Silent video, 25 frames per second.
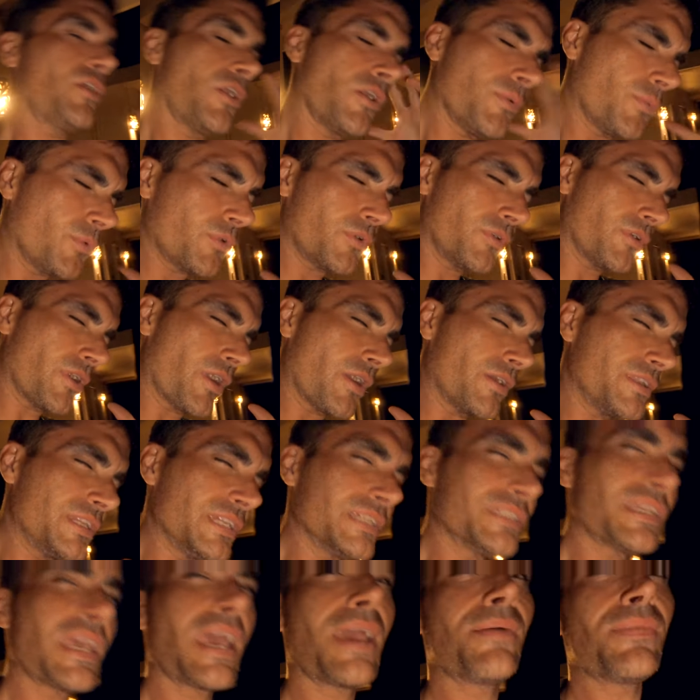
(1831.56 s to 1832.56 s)
no more
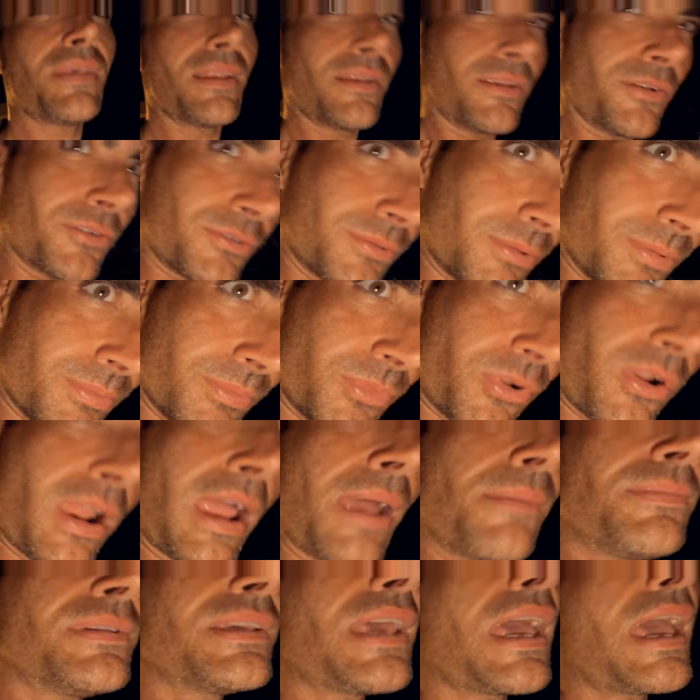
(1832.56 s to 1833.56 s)
Gojeks came. Then some
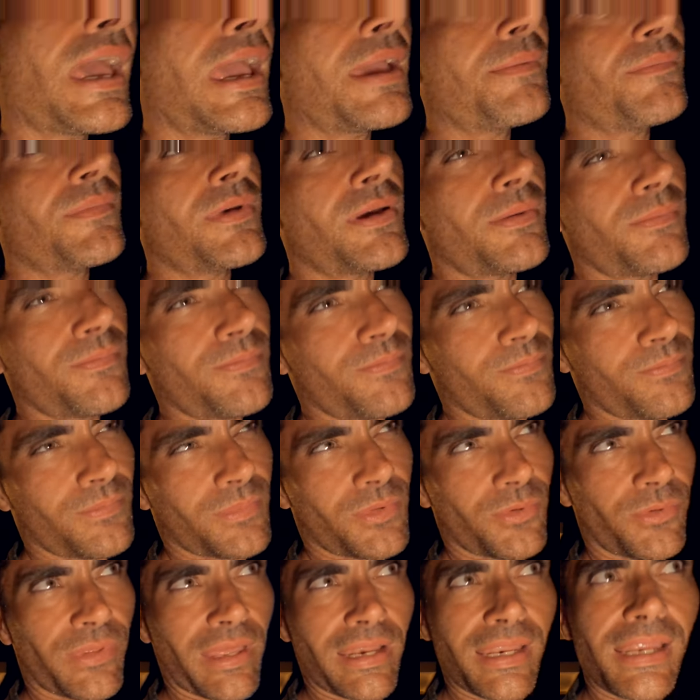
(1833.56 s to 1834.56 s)
grabs came.
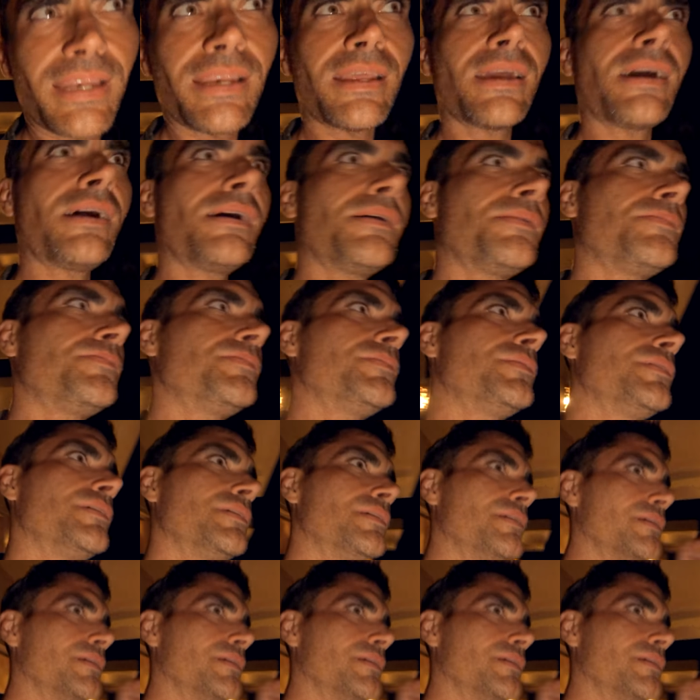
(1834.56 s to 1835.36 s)
Well, they didn't come.